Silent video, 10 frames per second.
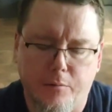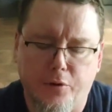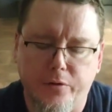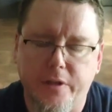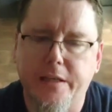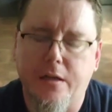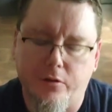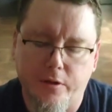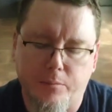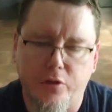both a
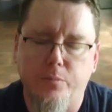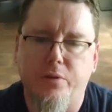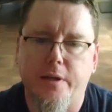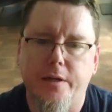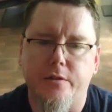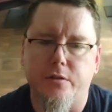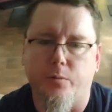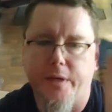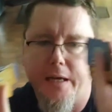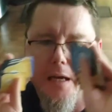yellow and a blue player, so
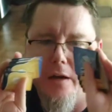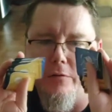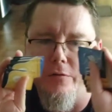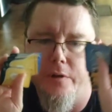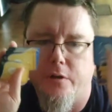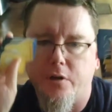we have